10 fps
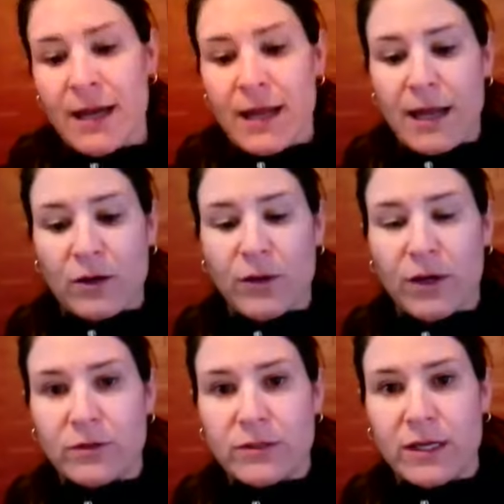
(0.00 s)
And we are
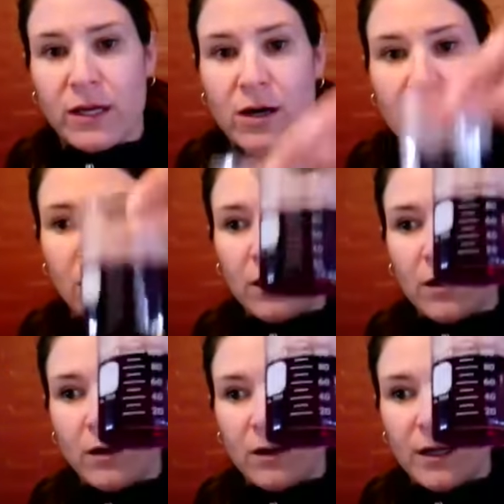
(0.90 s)
using our
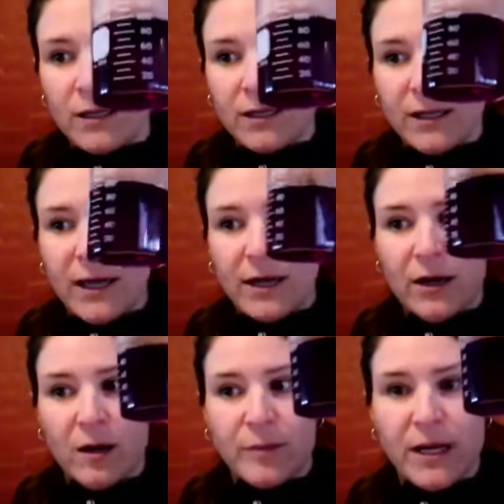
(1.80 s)
indicator,
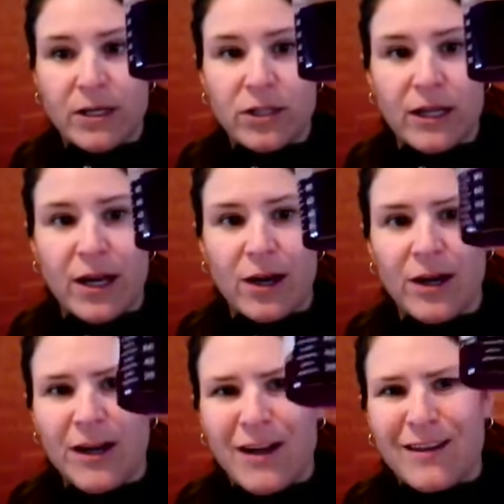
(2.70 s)
our pH indicator.
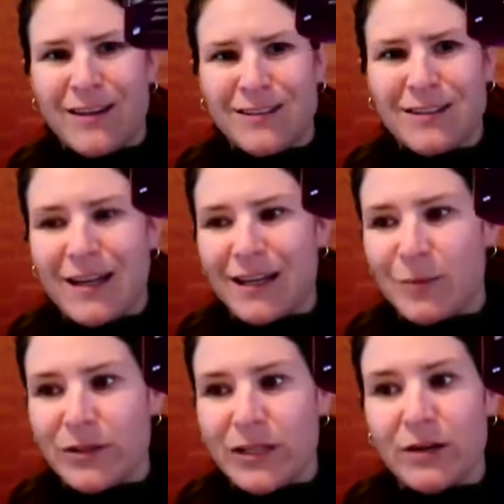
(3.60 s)
This is like the
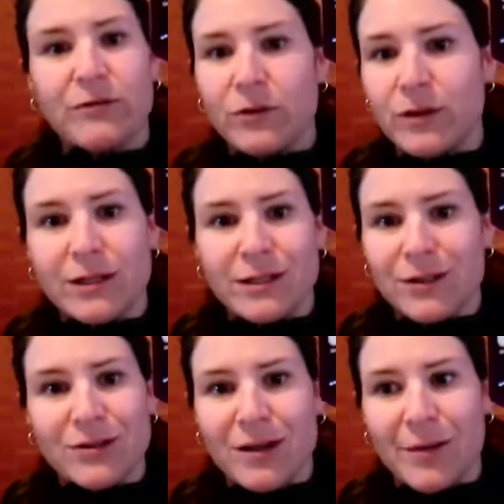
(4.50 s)
pretend food that's in
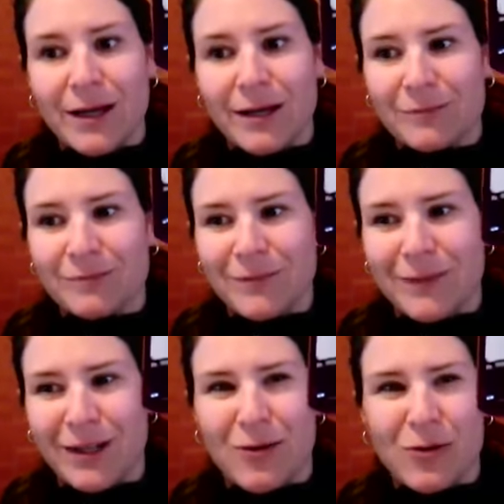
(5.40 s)
your stomach,
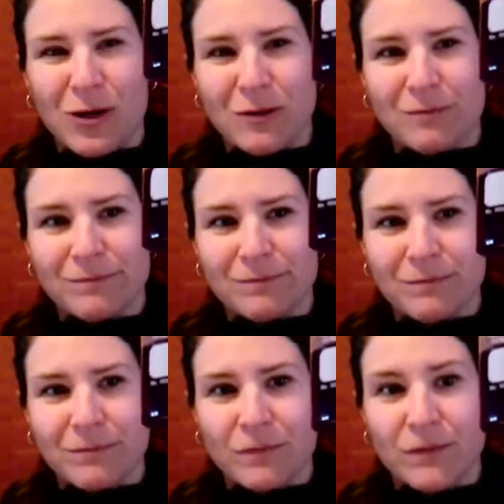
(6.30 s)
you know, or
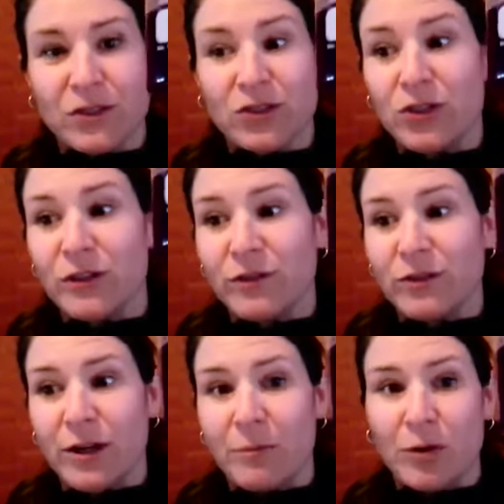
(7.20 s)
shoot, if you
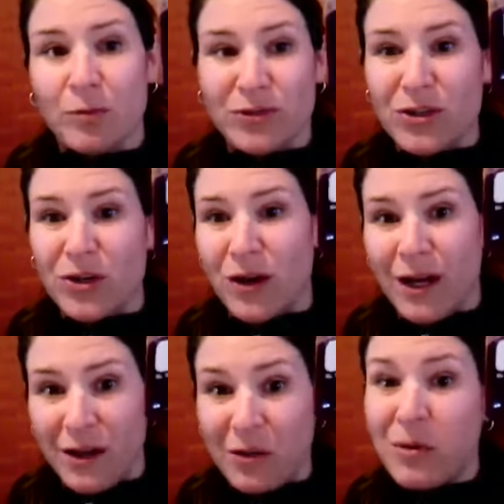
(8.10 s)
drink purple
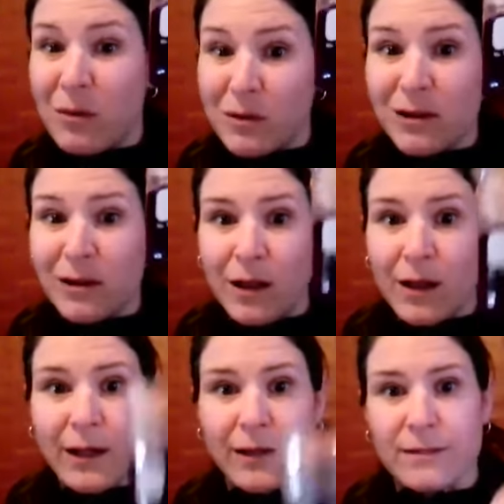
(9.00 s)
soda, it'll probably look a lot
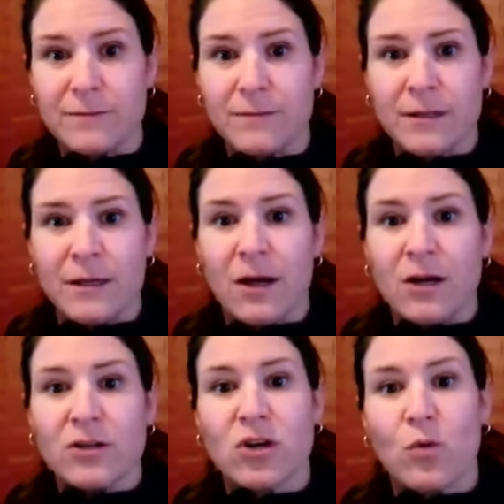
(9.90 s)
like this.
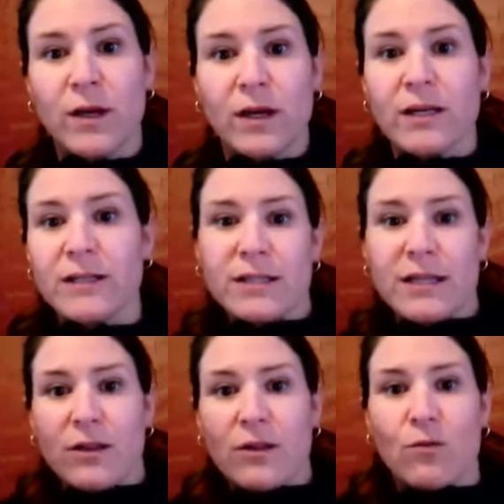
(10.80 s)
So we are going to
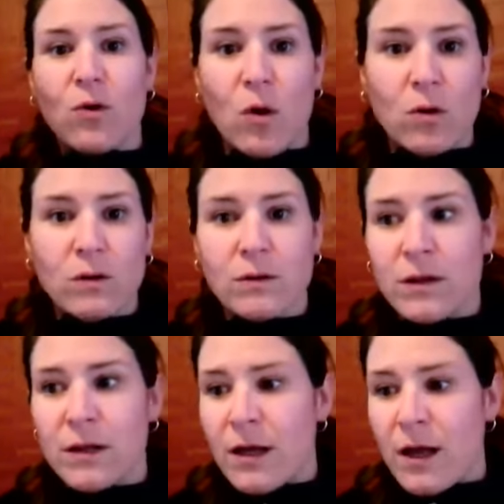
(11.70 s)
see the role
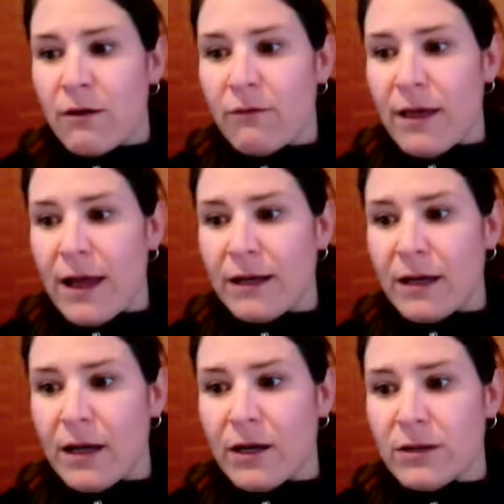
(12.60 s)
of that
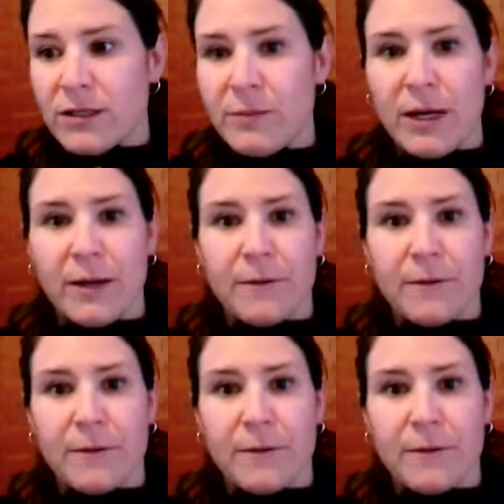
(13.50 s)
in our stomach.